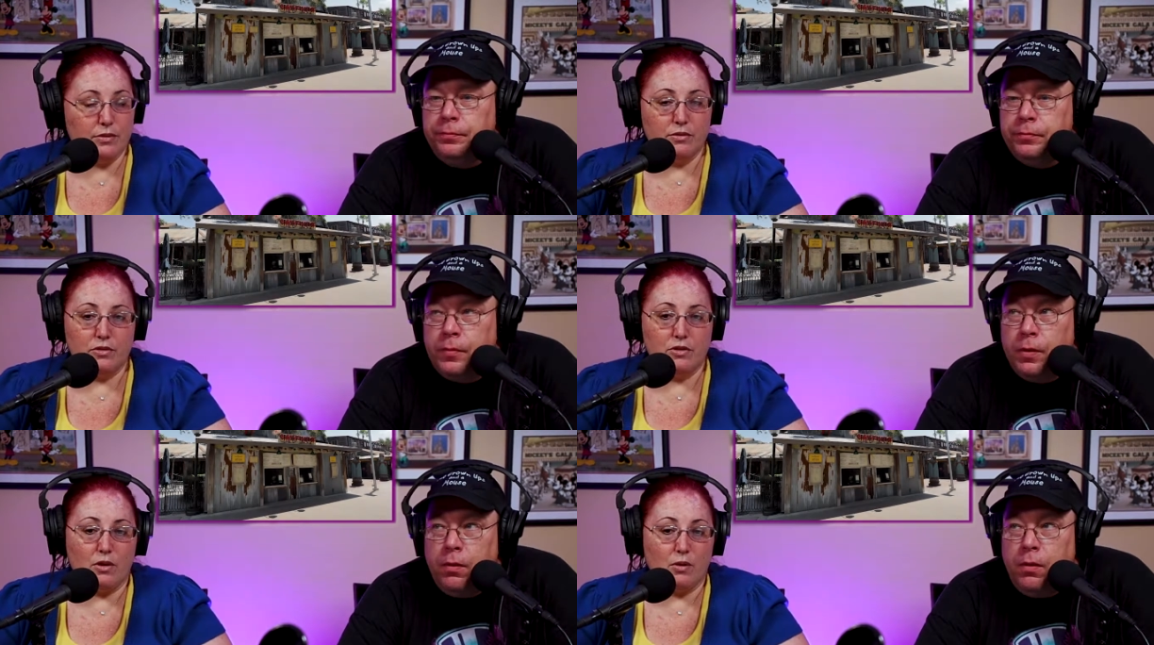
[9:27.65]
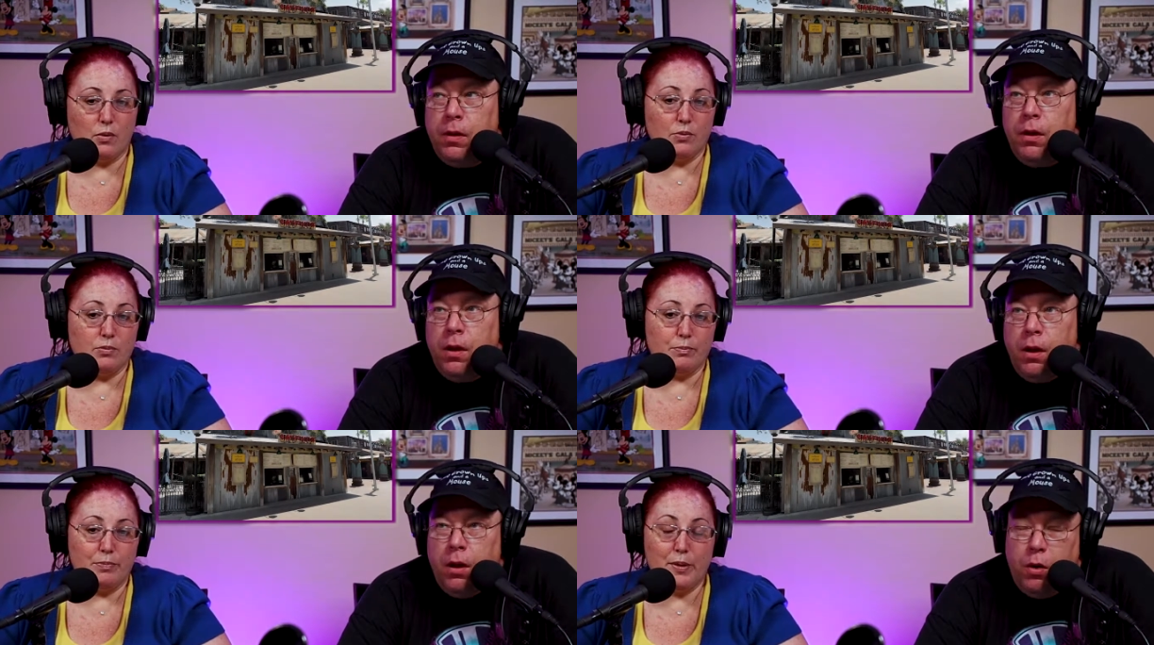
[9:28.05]

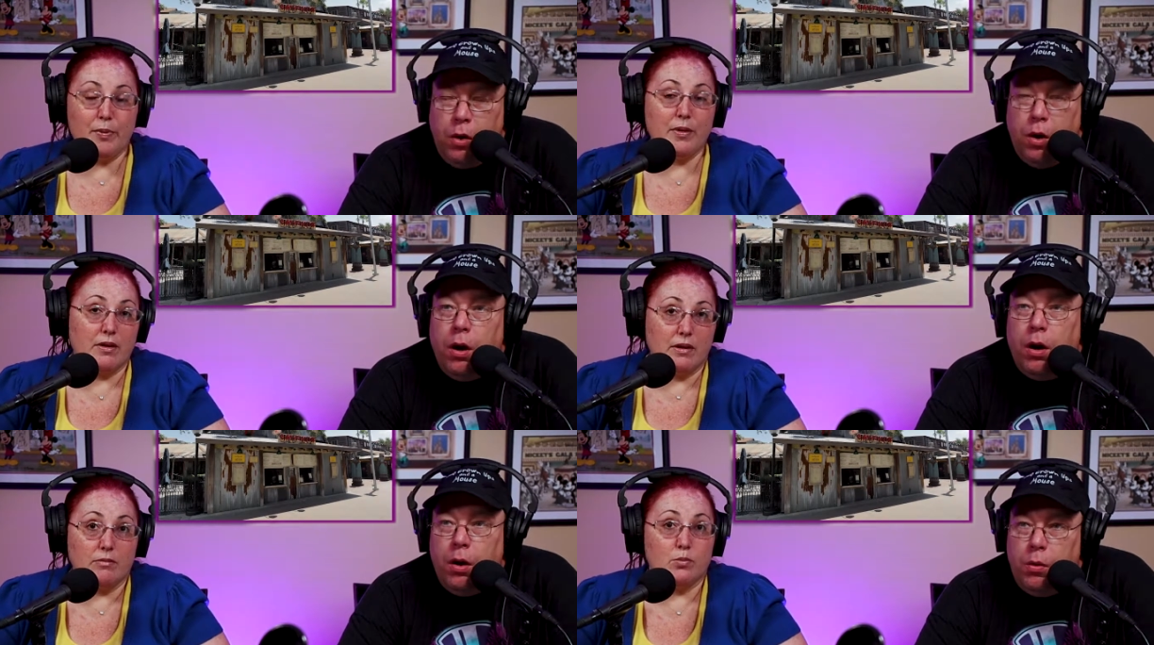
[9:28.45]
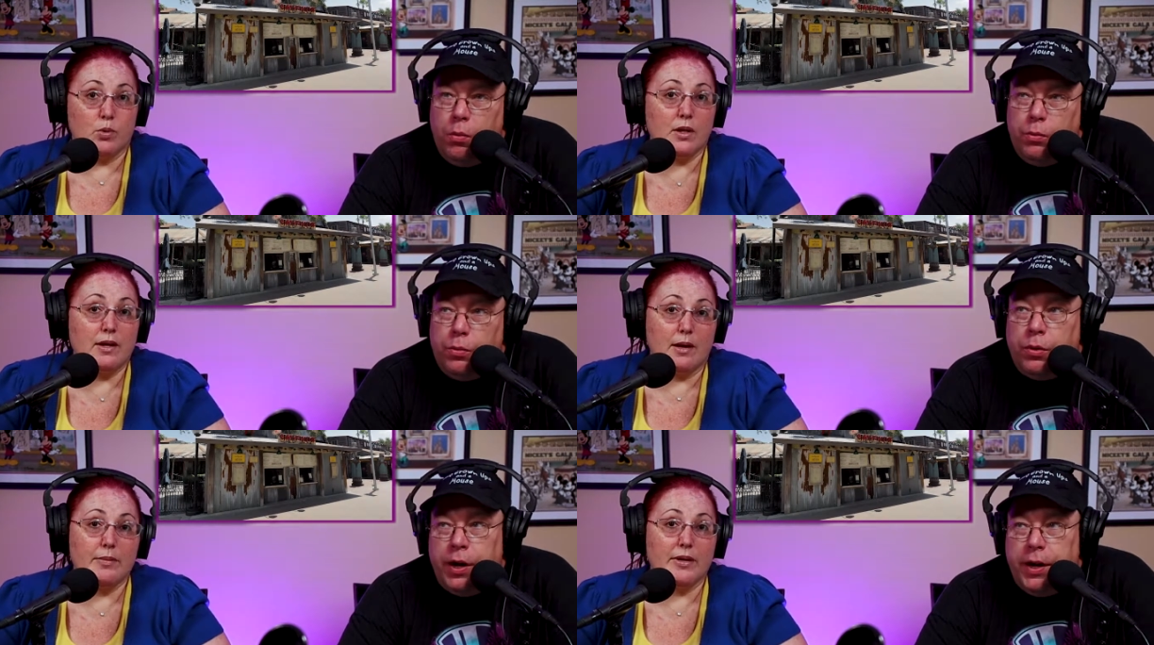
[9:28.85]
Speaker 1: So people
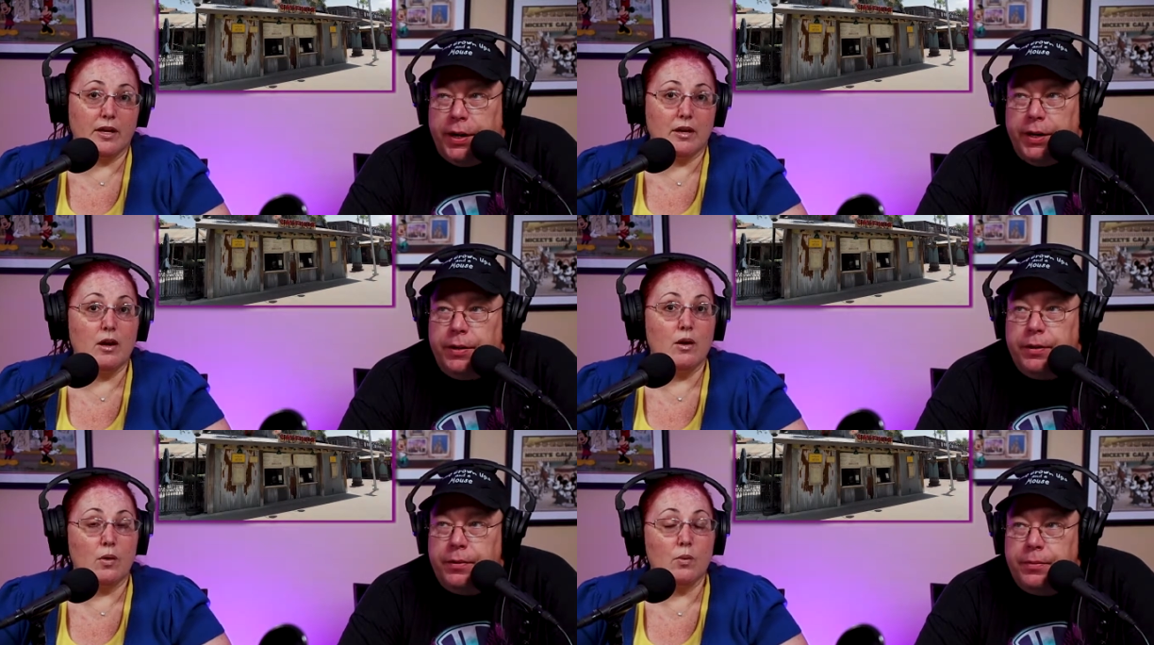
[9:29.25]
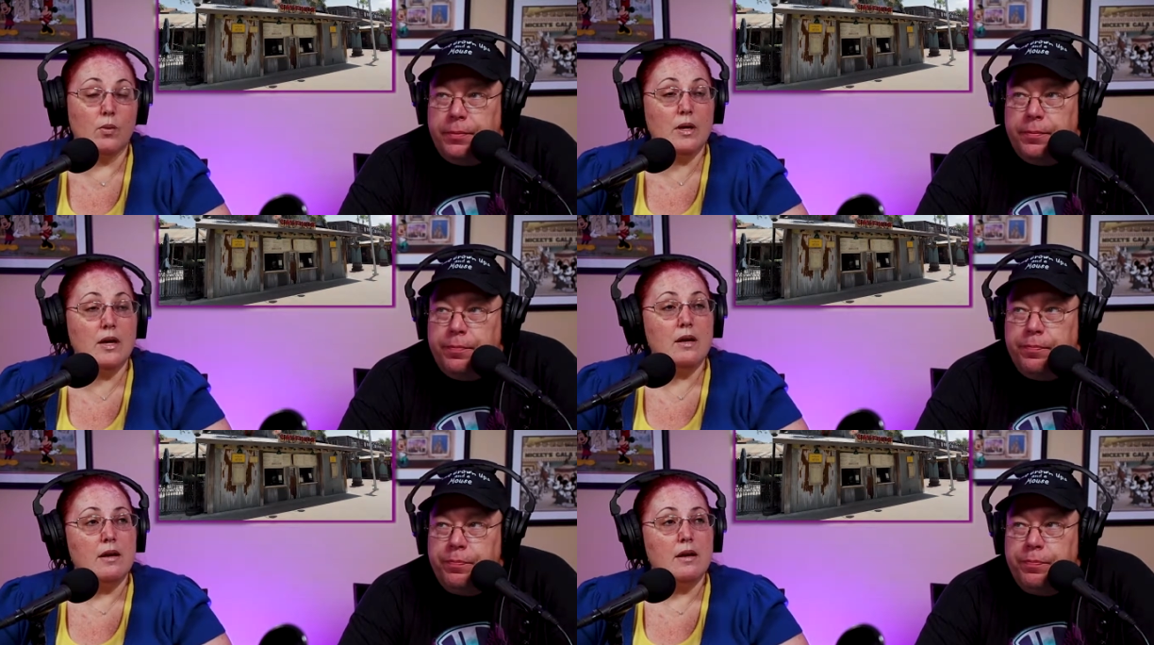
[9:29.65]
will come right. and go.